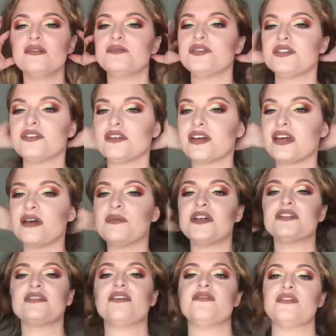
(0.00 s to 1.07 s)
I'm just looking at
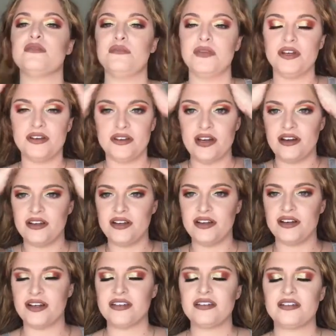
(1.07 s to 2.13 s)
myself in the mirror down
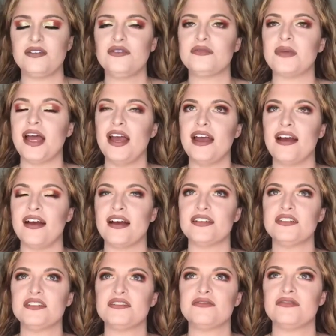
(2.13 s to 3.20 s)
here. Excuse my hair. I
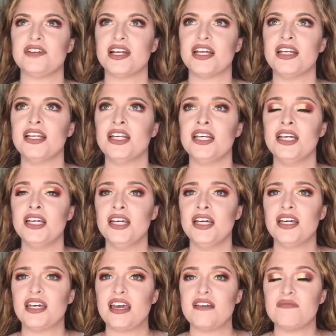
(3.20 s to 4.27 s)
just friggin'
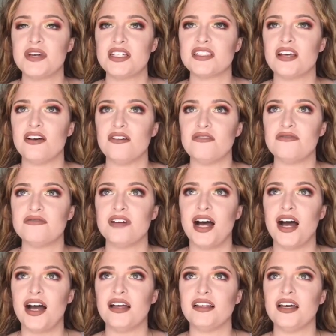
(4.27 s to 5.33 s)
gave myself
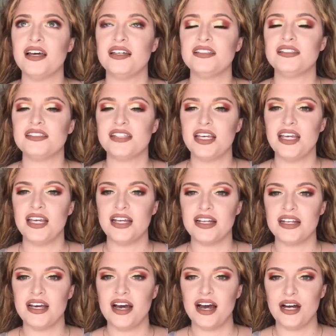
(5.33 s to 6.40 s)
highlights
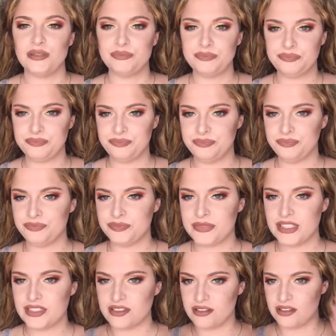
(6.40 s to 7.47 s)
and
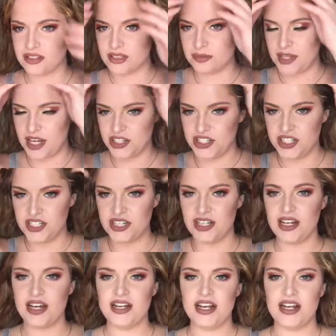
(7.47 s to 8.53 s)
it's a little splotchy
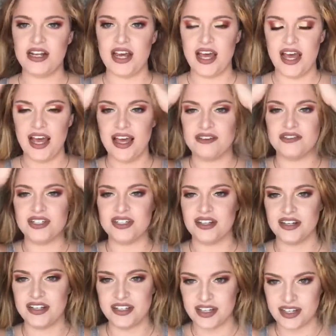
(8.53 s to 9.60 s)
and I haven't
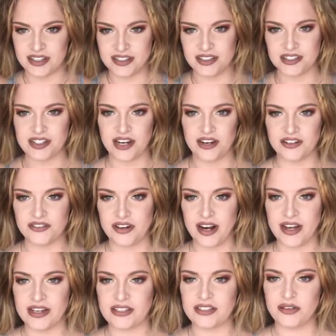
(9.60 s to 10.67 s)
done it yet. It's just air
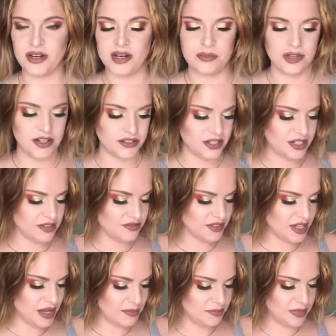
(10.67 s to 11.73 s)
drying, so I apologize for
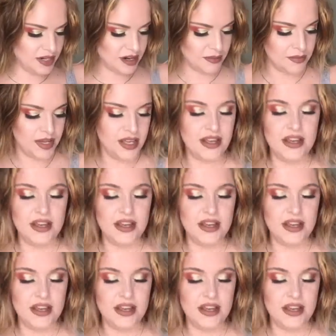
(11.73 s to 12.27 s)
that. But